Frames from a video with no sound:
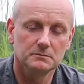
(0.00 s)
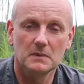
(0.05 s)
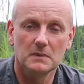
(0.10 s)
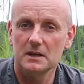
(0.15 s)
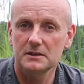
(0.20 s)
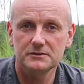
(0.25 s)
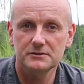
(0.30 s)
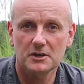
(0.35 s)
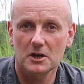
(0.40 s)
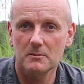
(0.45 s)

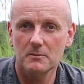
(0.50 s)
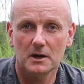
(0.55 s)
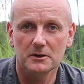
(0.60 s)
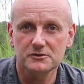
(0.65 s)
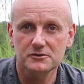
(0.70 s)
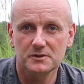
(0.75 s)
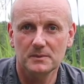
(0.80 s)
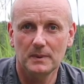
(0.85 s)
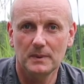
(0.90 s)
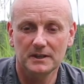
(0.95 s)
so much
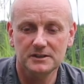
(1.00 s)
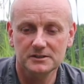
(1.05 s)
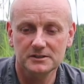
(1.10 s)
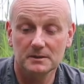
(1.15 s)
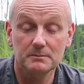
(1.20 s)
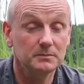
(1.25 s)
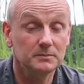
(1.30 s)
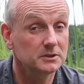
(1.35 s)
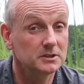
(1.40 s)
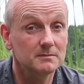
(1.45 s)
the better,
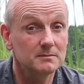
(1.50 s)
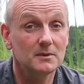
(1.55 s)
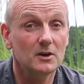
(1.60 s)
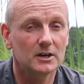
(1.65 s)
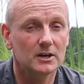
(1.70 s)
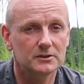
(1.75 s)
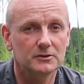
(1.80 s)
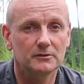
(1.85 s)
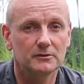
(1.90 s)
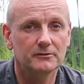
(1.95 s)
but you might
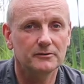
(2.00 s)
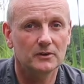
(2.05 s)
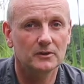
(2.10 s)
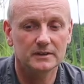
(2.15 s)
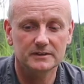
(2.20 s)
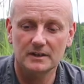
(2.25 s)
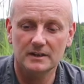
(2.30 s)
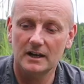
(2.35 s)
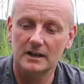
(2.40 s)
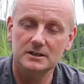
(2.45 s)
not find
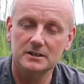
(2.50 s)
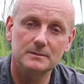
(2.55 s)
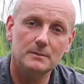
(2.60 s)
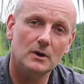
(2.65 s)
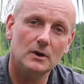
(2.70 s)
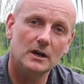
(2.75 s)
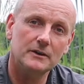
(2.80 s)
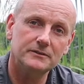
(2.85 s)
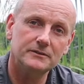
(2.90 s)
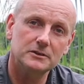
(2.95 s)
that and you might
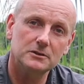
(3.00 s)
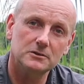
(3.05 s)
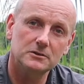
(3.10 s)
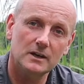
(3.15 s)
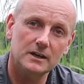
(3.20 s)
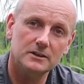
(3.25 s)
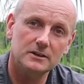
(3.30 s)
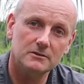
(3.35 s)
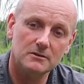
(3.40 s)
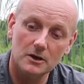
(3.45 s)
have to
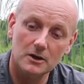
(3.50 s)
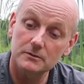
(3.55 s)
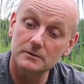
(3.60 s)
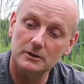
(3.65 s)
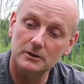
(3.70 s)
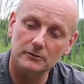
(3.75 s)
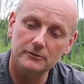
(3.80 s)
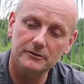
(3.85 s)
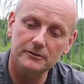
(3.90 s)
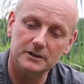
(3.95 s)
create your own
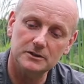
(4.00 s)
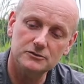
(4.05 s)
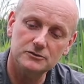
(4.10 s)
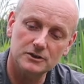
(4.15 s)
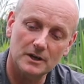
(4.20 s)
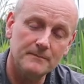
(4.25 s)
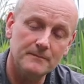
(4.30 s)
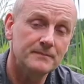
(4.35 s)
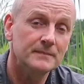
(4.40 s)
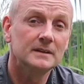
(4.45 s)
little
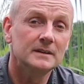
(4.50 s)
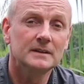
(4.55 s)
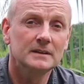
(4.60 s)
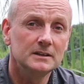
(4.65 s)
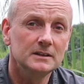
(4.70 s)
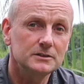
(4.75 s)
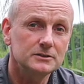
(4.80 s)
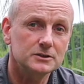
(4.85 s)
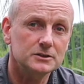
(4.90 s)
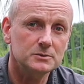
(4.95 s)
feature
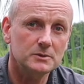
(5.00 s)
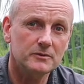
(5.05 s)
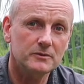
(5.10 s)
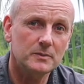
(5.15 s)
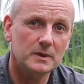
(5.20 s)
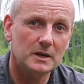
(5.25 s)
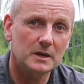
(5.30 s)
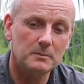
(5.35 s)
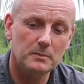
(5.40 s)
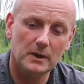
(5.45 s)
just with a
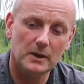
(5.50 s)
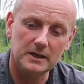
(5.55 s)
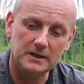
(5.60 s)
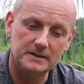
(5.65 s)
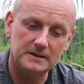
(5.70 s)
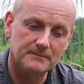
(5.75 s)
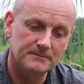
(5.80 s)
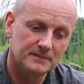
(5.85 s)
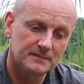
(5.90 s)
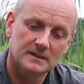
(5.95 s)
bit of bait.
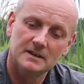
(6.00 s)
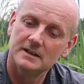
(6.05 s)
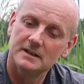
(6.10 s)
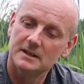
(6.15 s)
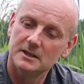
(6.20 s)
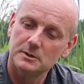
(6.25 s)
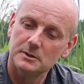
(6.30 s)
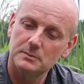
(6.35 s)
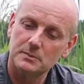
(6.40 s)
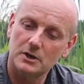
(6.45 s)

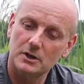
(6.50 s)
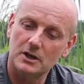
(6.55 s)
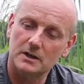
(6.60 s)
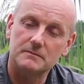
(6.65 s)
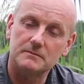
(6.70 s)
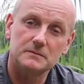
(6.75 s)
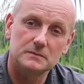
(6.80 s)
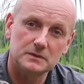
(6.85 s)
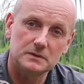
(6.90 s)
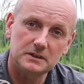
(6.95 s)
But
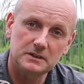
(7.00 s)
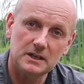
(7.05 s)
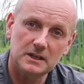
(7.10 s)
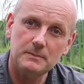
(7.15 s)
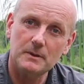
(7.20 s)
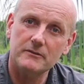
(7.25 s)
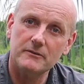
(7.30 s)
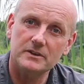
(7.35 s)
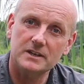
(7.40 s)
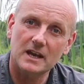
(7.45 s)
keep
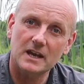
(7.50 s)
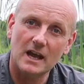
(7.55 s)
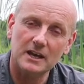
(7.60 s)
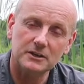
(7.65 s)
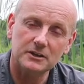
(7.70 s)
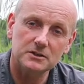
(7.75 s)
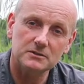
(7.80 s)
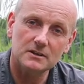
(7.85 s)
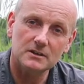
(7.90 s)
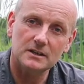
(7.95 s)
everything
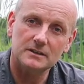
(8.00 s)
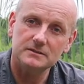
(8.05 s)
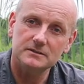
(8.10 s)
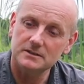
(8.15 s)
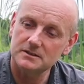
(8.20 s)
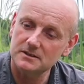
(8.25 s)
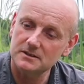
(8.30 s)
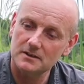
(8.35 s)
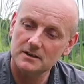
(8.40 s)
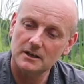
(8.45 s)
accurate, you
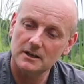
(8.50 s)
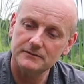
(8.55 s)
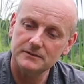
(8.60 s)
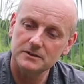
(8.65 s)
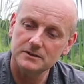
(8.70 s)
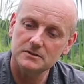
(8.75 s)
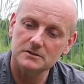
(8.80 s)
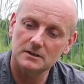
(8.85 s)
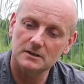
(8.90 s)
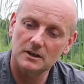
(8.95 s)
don't have to
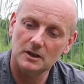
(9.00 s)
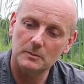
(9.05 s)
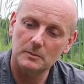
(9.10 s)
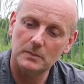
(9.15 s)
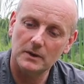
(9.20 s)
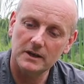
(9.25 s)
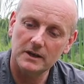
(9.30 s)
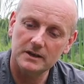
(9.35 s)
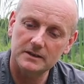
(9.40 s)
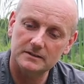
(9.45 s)
use a lot of
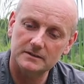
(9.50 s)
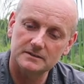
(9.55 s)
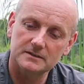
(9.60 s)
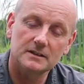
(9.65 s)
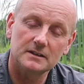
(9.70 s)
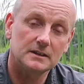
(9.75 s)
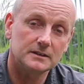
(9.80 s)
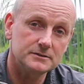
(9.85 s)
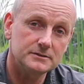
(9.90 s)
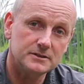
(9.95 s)
bait,
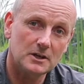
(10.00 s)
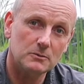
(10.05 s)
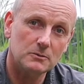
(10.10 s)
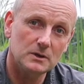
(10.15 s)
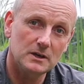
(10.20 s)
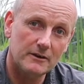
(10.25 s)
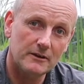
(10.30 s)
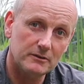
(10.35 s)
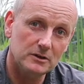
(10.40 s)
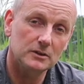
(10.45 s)
and so we'll
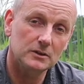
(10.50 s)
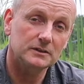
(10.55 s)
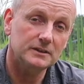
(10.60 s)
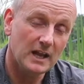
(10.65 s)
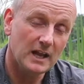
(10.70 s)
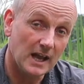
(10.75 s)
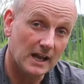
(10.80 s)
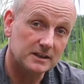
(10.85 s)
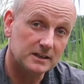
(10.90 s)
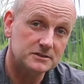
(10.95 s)
have a look
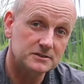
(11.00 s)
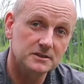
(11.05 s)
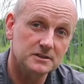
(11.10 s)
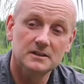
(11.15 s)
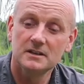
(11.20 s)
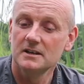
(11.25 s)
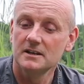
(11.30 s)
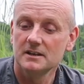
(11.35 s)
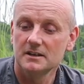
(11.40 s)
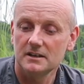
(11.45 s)
next
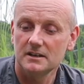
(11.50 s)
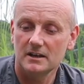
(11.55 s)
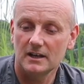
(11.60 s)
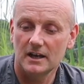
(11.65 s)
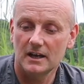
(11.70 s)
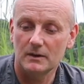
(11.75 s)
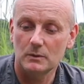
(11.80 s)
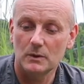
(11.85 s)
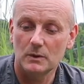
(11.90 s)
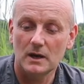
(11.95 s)

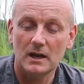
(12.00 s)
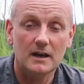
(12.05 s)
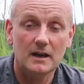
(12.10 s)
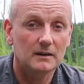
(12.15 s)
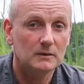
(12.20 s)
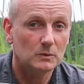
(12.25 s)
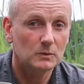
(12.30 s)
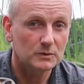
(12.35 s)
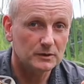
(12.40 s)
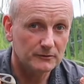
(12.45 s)
at
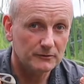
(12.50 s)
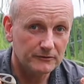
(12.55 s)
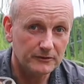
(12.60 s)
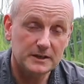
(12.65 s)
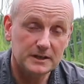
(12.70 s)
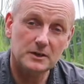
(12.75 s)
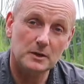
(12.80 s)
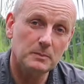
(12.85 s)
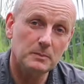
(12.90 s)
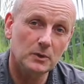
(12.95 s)
the
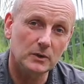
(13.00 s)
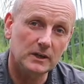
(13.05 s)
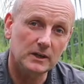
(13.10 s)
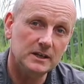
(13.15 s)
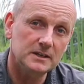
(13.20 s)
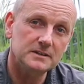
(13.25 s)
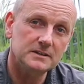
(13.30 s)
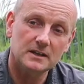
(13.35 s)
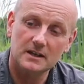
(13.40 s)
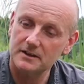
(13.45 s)
feed I put
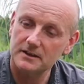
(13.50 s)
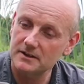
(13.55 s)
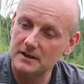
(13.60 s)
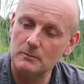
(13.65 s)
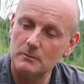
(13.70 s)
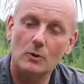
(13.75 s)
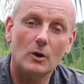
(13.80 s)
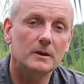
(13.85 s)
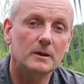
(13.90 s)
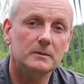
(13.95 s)
in and then
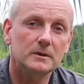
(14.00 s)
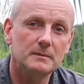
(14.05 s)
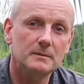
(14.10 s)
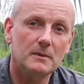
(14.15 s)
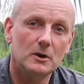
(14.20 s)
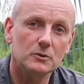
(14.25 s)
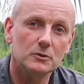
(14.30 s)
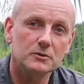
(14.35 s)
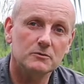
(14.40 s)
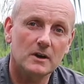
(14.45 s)
what I'm going to
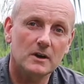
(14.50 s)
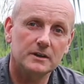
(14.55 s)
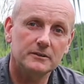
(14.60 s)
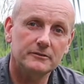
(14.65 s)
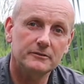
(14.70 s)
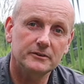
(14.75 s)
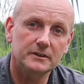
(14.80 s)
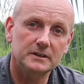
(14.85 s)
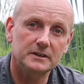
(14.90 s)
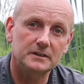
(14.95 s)
mould around the
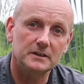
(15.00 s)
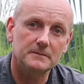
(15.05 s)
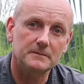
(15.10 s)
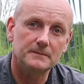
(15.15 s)
feeder.